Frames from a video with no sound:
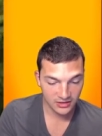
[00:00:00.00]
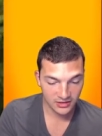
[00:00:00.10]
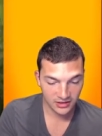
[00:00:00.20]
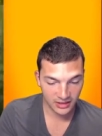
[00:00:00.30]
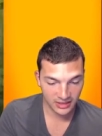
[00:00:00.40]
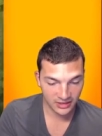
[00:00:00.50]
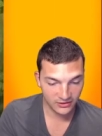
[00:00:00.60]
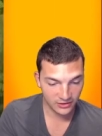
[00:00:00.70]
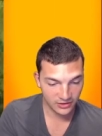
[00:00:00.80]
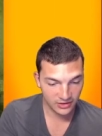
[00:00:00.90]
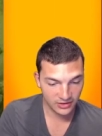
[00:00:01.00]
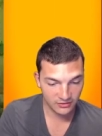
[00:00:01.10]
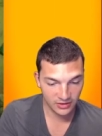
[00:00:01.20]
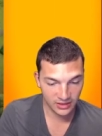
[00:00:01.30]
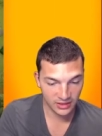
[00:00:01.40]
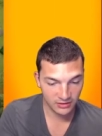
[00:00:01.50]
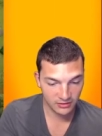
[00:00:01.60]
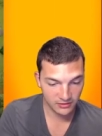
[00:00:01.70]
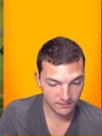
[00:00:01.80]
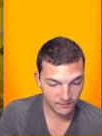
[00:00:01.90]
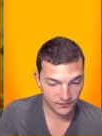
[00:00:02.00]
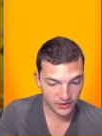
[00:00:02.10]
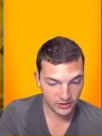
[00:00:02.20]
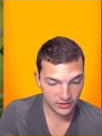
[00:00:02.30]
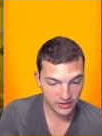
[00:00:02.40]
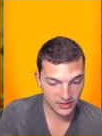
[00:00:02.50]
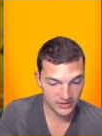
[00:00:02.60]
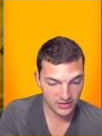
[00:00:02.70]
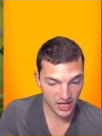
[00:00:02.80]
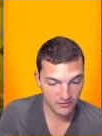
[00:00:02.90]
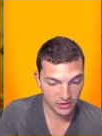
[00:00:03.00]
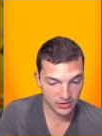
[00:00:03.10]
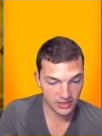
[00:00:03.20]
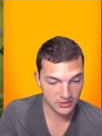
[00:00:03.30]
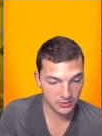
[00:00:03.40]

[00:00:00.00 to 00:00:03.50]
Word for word: Alright, canceled. Freaking out. Clear these evergreens.